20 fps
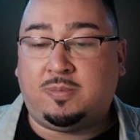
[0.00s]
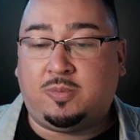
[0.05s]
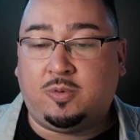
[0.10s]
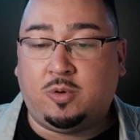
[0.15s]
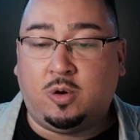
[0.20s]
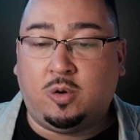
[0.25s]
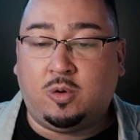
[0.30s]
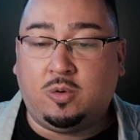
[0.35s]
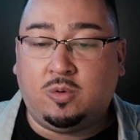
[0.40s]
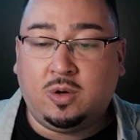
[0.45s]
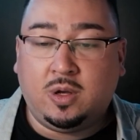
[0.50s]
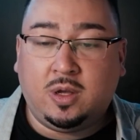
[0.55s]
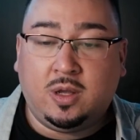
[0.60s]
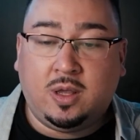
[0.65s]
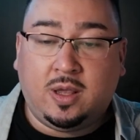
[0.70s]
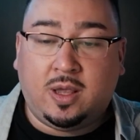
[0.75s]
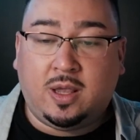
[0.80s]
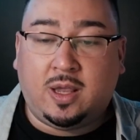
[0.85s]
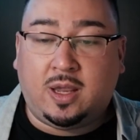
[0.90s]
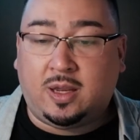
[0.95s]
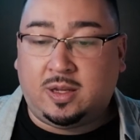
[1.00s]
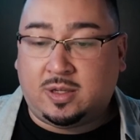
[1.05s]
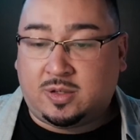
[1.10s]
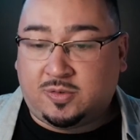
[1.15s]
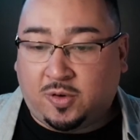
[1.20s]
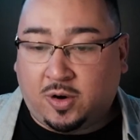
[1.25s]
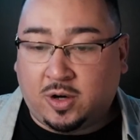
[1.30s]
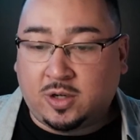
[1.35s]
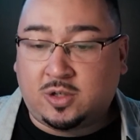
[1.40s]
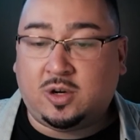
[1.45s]
Preux. He's
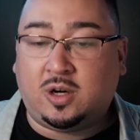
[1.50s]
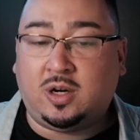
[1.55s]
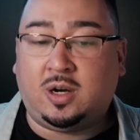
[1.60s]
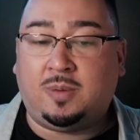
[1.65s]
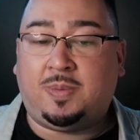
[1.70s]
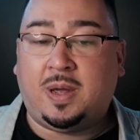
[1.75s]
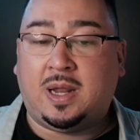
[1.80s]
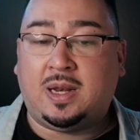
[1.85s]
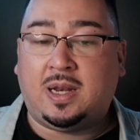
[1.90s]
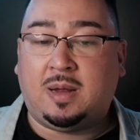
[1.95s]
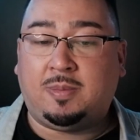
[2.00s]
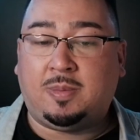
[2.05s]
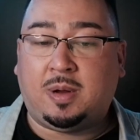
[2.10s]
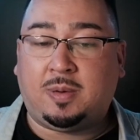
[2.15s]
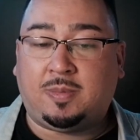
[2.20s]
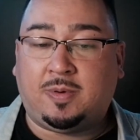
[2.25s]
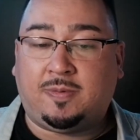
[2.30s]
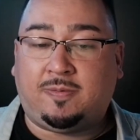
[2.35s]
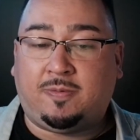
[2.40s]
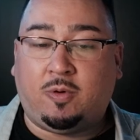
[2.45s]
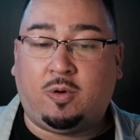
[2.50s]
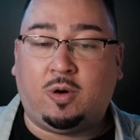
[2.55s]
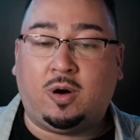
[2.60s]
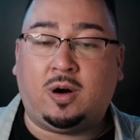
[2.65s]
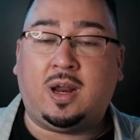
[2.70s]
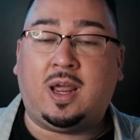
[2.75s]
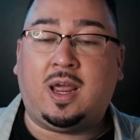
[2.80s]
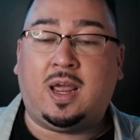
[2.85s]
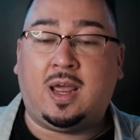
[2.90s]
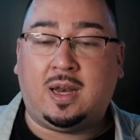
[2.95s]
fought during the pandemic
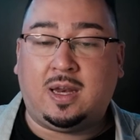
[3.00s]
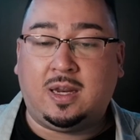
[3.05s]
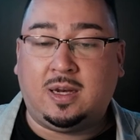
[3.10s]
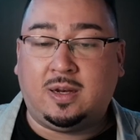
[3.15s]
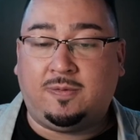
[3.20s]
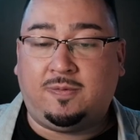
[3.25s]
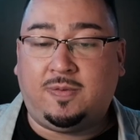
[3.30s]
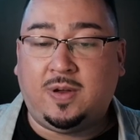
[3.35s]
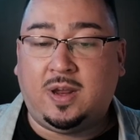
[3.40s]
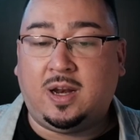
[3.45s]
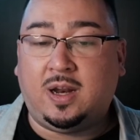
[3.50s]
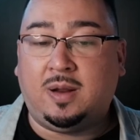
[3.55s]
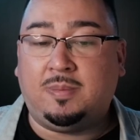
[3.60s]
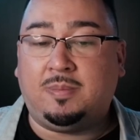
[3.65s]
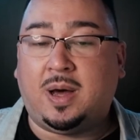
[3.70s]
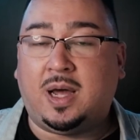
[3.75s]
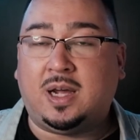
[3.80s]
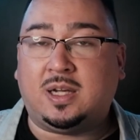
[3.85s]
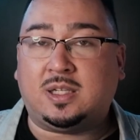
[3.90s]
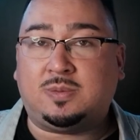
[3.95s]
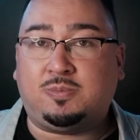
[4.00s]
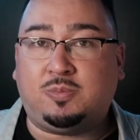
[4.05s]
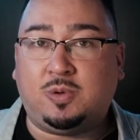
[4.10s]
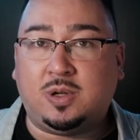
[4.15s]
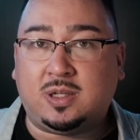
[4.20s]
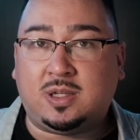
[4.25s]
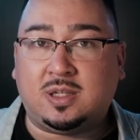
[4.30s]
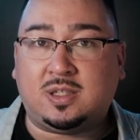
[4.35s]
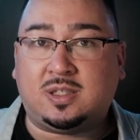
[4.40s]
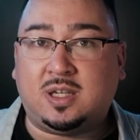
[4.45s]
before, and he defeated him by a
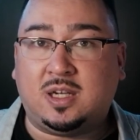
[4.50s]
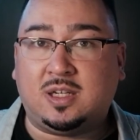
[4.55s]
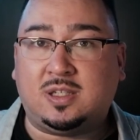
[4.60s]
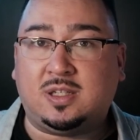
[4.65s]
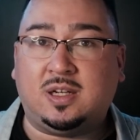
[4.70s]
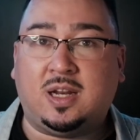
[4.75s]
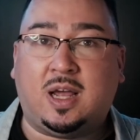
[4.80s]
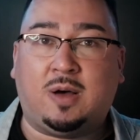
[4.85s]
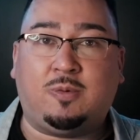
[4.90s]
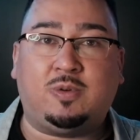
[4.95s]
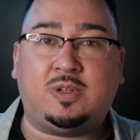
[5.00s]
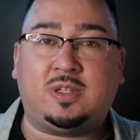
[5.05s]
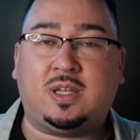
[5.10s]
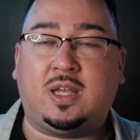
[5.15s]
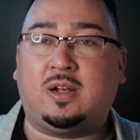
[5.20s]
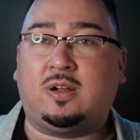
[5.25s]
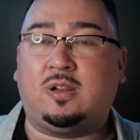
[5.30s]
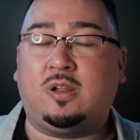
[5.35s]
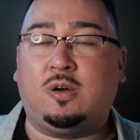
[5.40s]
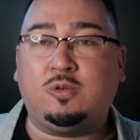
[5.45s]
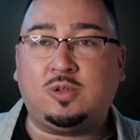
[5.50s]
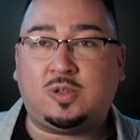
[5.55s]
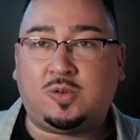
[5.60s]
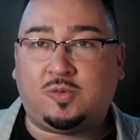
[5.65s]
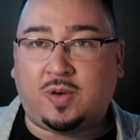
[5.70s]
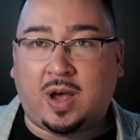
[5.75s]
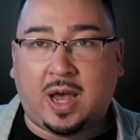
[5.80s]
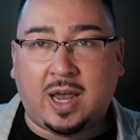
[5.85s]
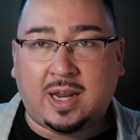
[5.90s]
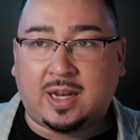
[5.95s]
split decision. That was a close
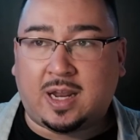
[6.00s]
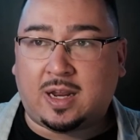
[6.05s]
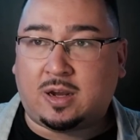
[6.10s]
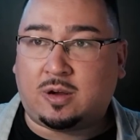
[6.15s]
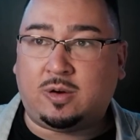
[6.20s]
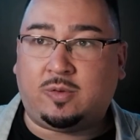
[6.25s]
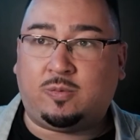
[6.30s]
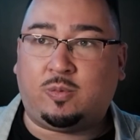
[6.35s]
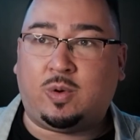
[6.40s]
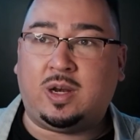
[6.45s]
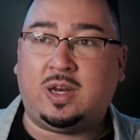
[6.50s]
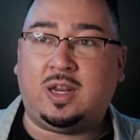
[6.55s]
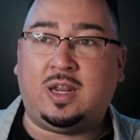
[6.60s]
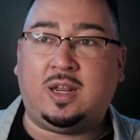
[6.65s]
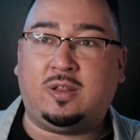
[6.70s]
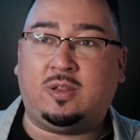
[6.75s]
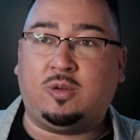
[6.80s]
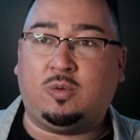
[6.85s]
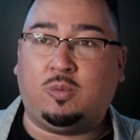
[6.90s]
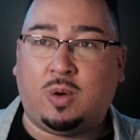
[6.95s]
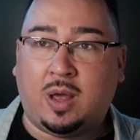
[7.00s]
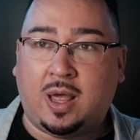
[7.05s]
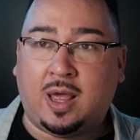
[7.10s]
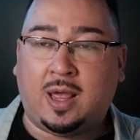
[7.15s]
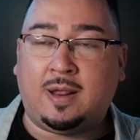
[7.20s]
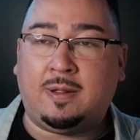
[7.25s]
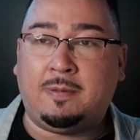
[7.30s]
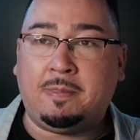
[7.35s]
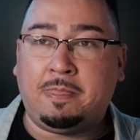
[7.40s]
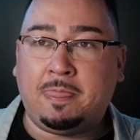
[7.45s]
fight that could have went either
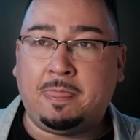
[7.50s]
way.